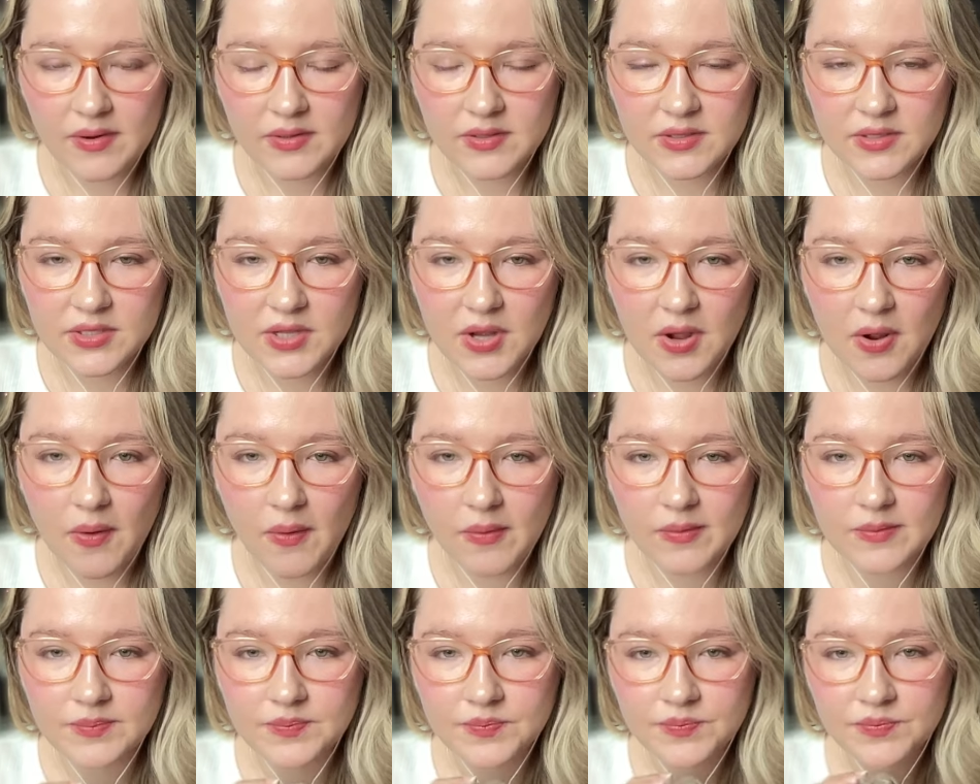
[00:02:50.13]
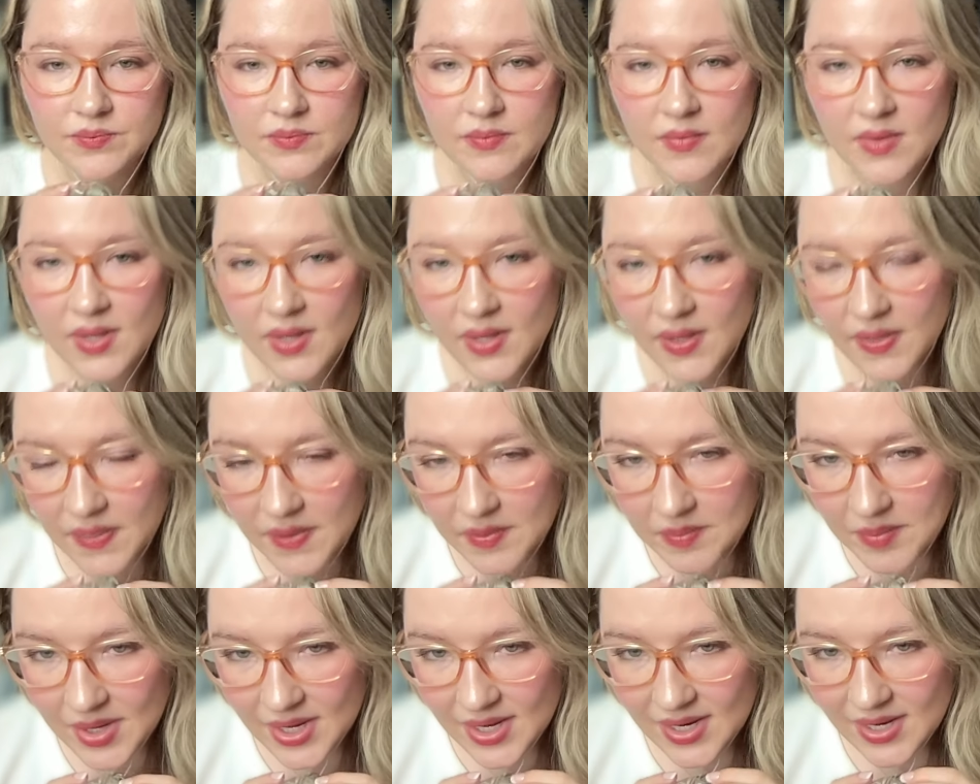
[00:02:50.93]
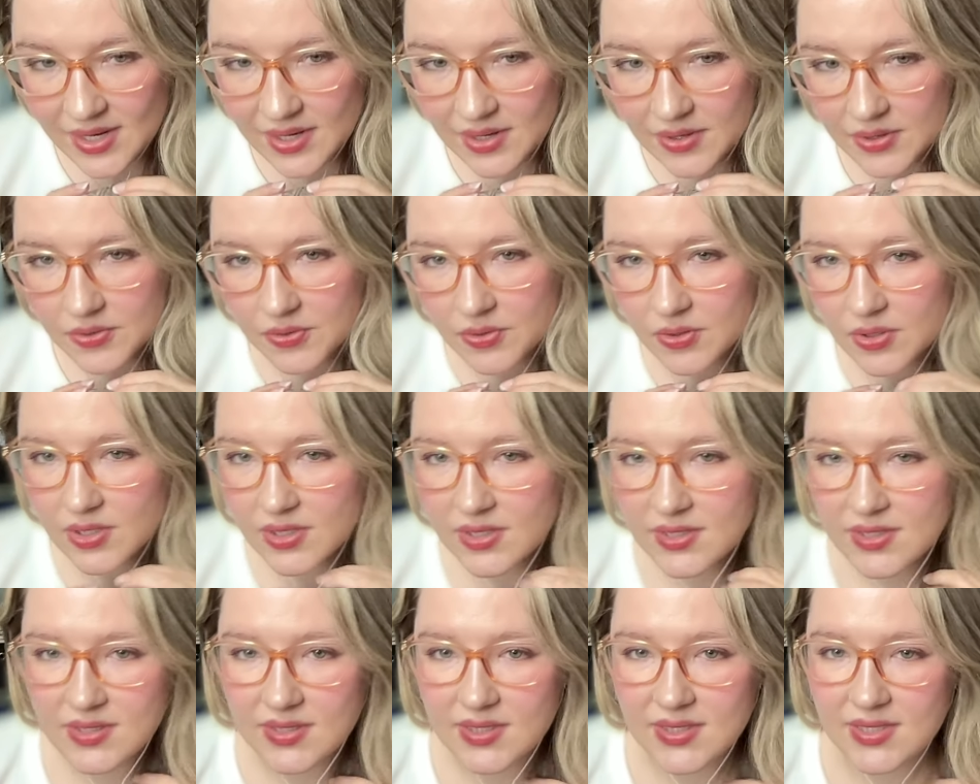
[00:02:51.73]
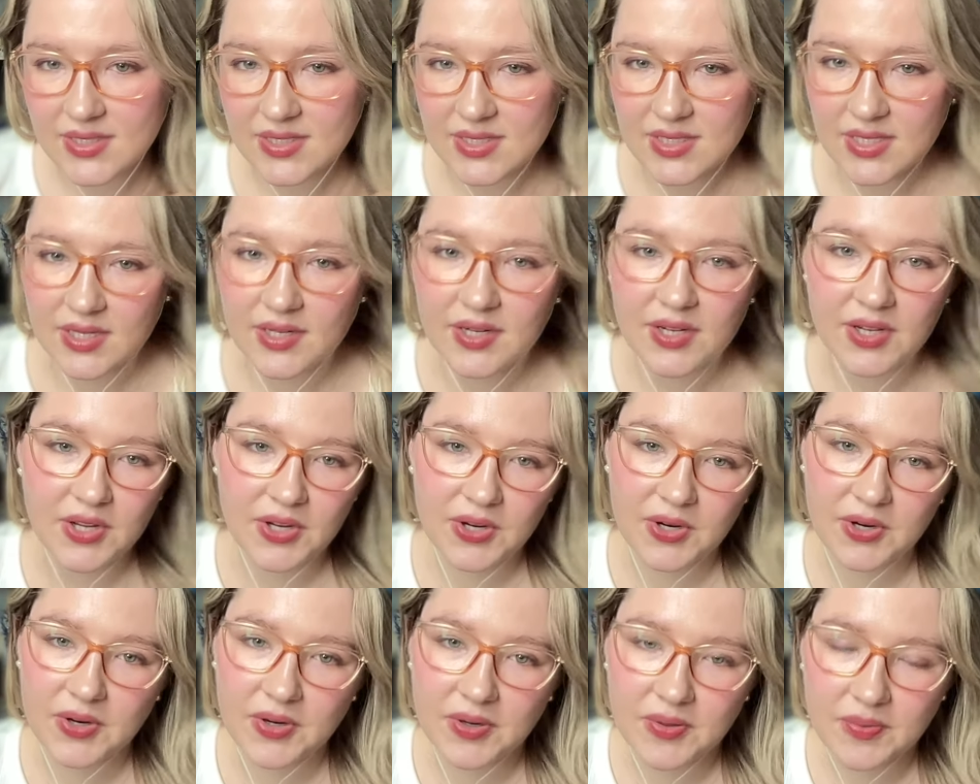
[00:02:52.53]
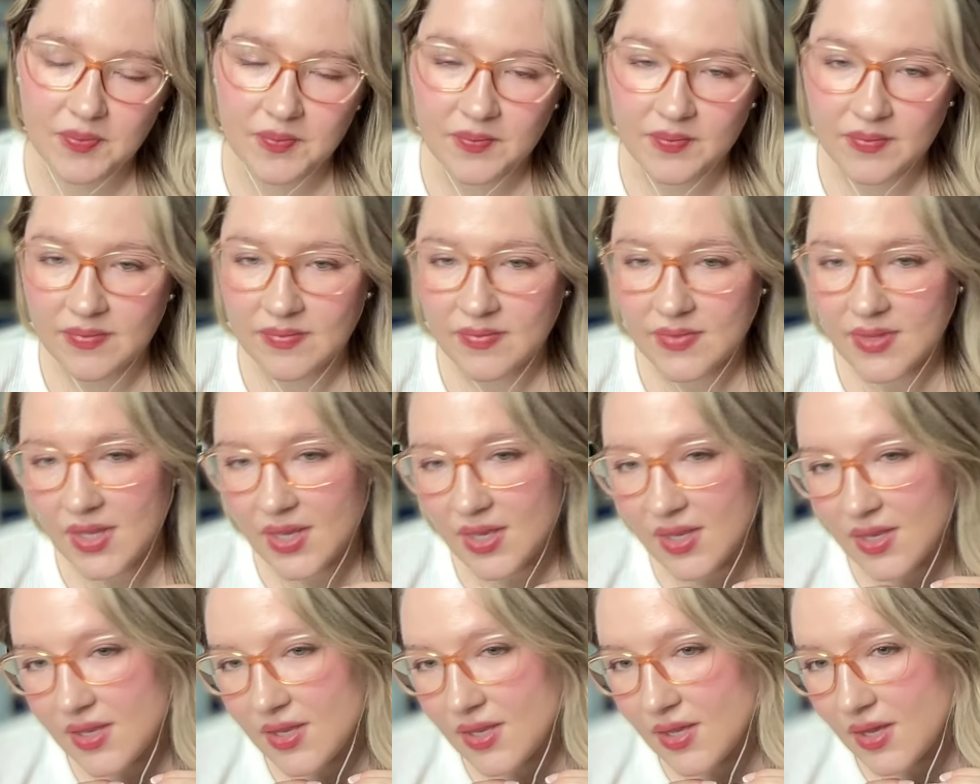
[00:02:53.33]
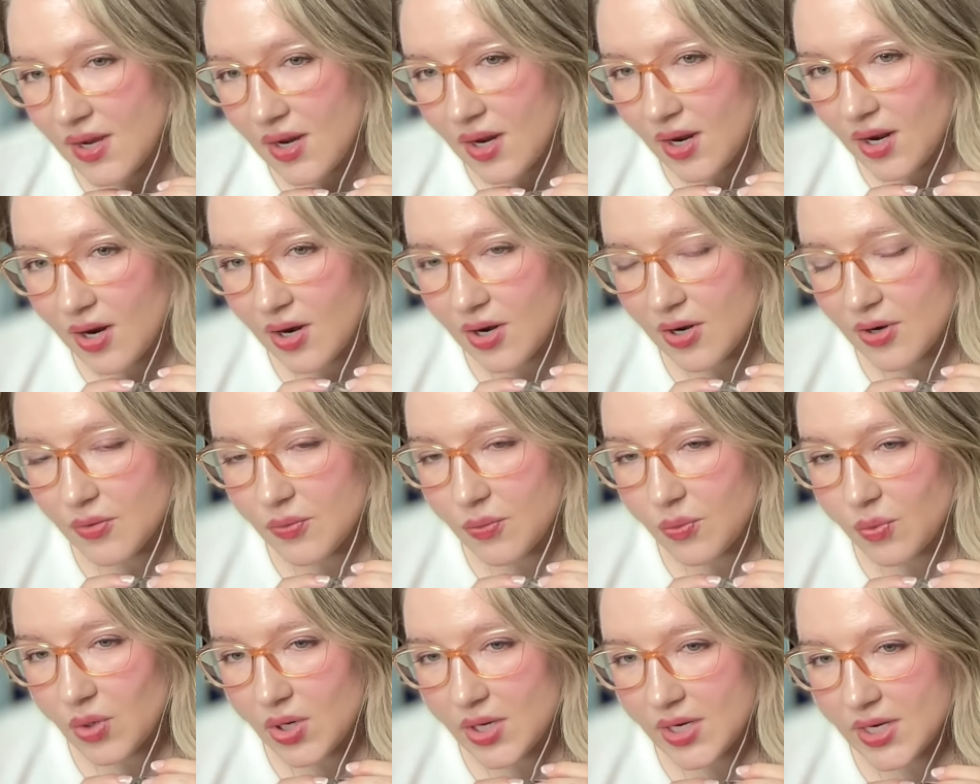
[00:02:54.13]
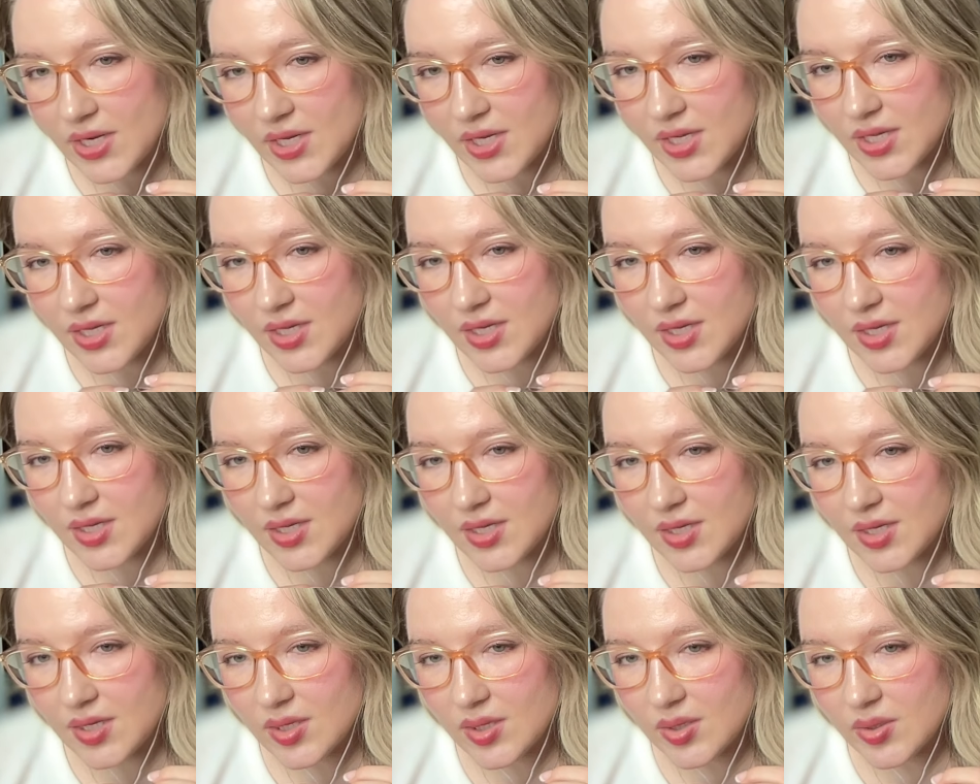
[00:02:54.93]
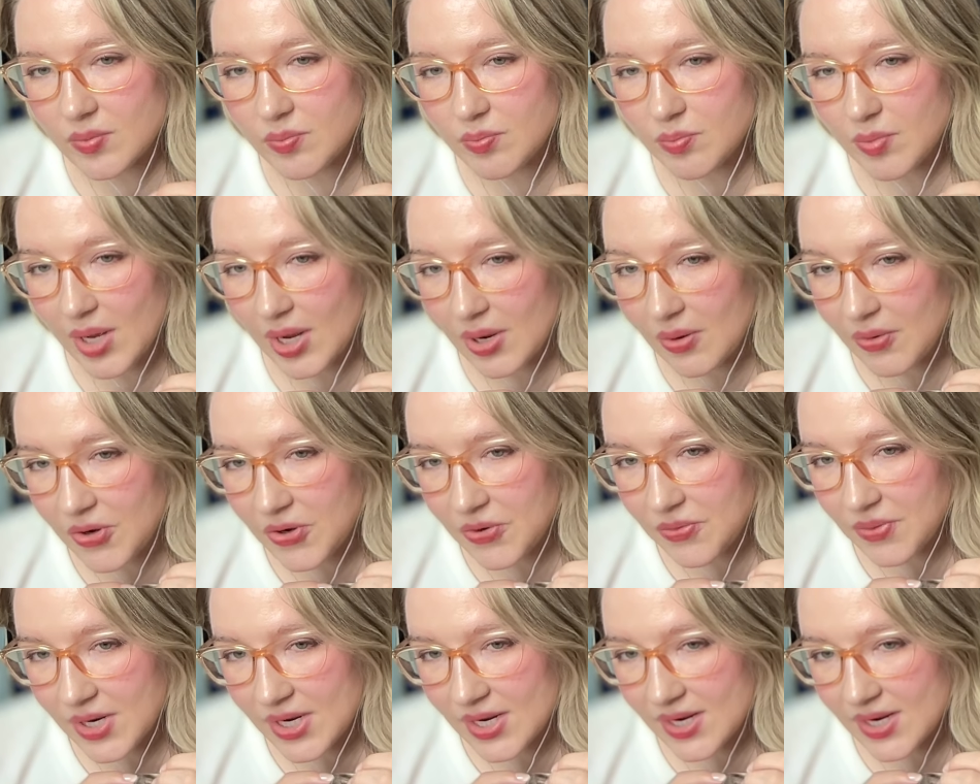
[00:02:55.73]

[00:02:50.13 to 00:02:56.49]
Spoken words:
So the main accords listed here are woody, powdery,